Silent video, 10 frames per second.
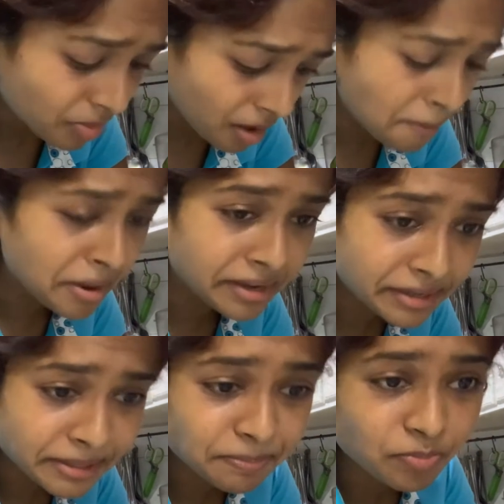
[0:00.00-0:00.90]
making
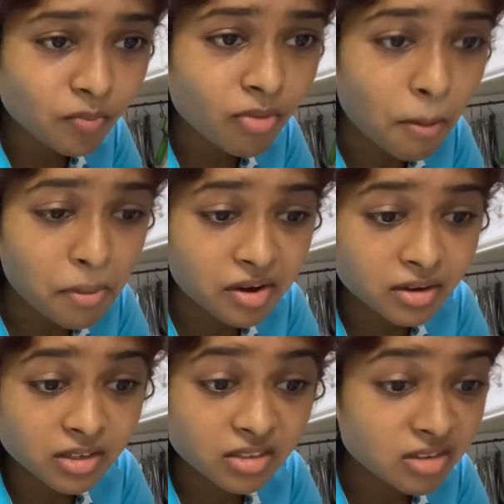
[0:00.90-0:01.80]
it. But uh,
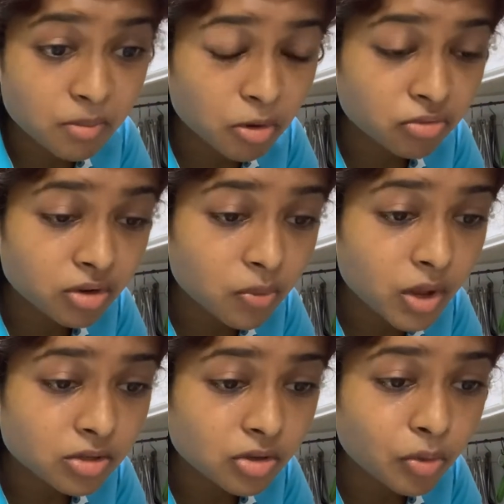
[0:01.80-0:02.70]
it came out really well,
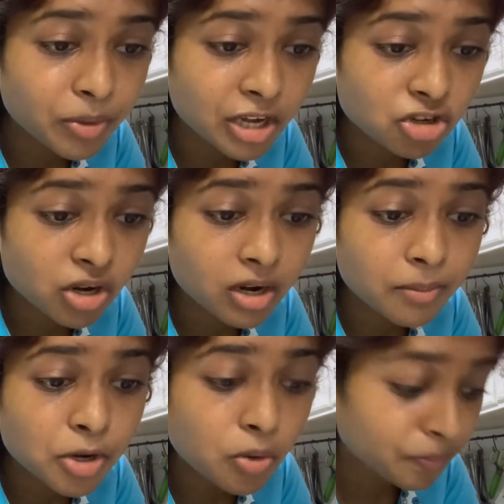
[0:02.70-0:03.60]
so I hope you guys tried. Let me
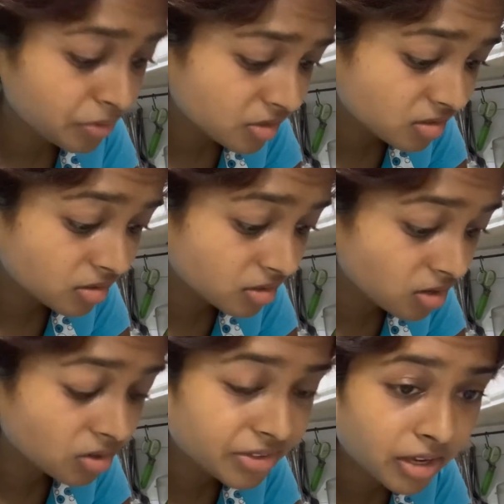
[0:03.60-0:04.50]
know. It does
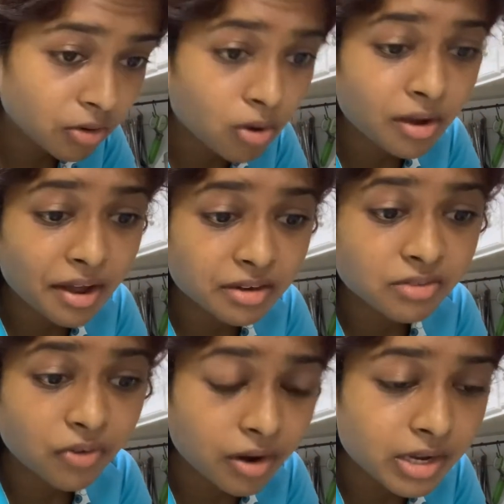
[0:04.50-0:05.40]
not take long and it's
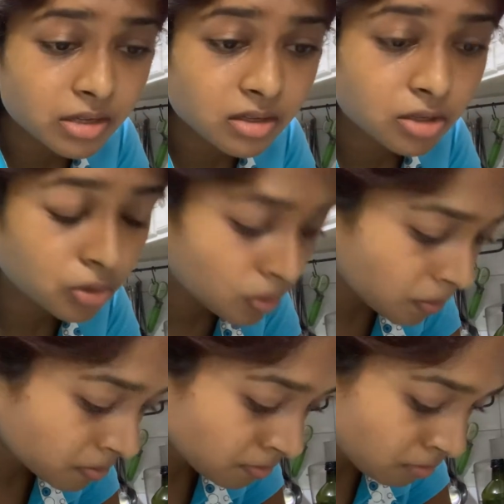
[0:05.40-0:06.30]
very easy to do.
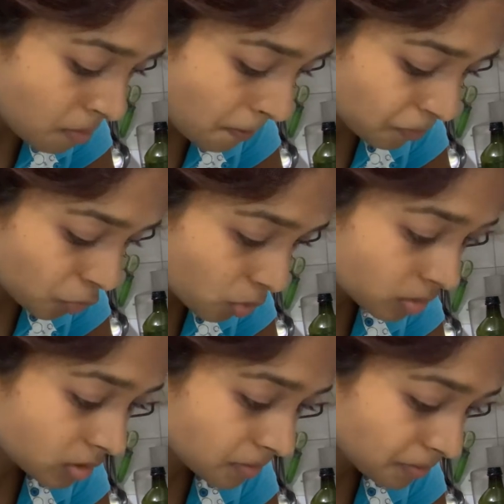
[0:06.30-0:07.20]

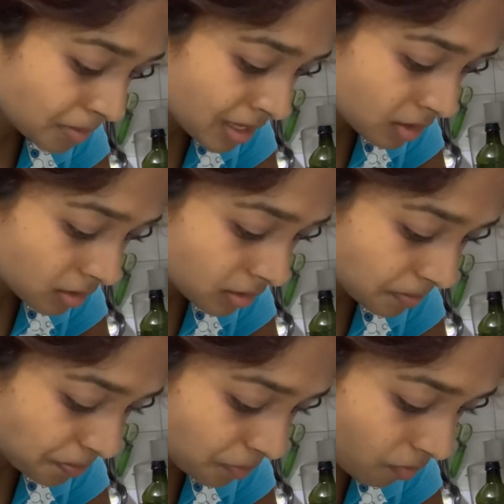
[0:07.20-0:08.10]
Oat base
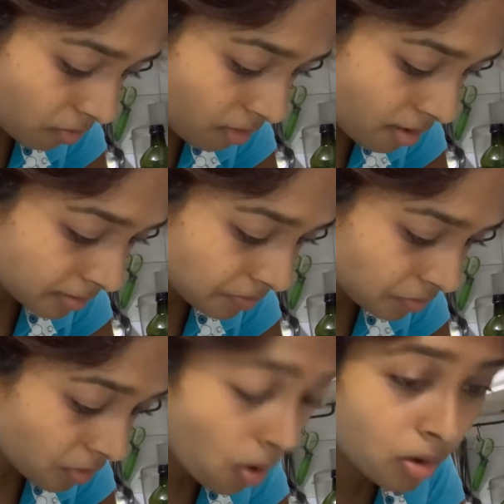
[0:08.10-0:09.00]

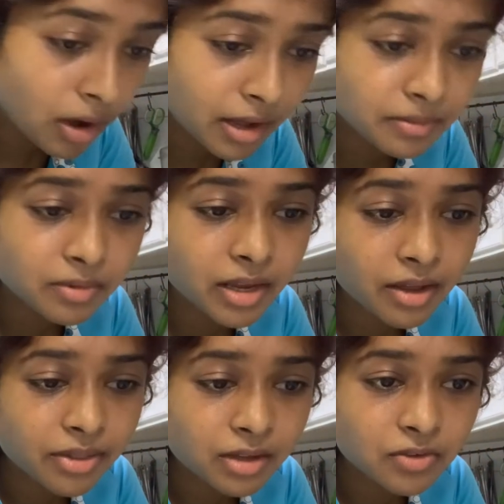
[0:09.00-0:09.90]
Oh, I, yeah,
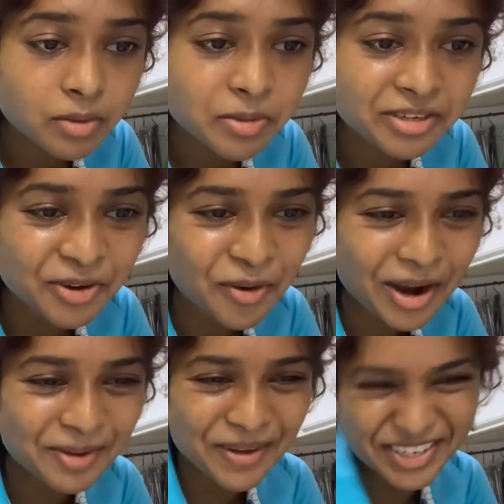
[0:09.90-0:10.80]
thanks for the person who
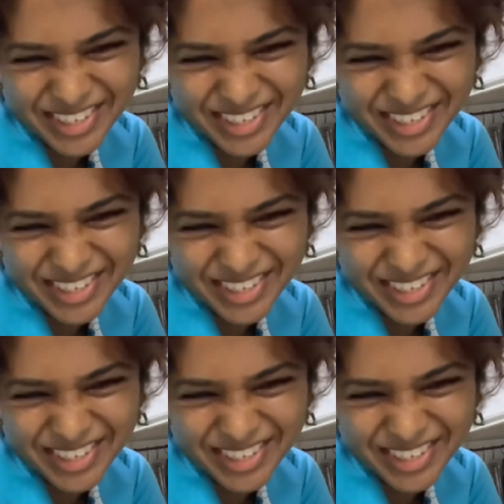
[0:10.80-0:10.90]
recommended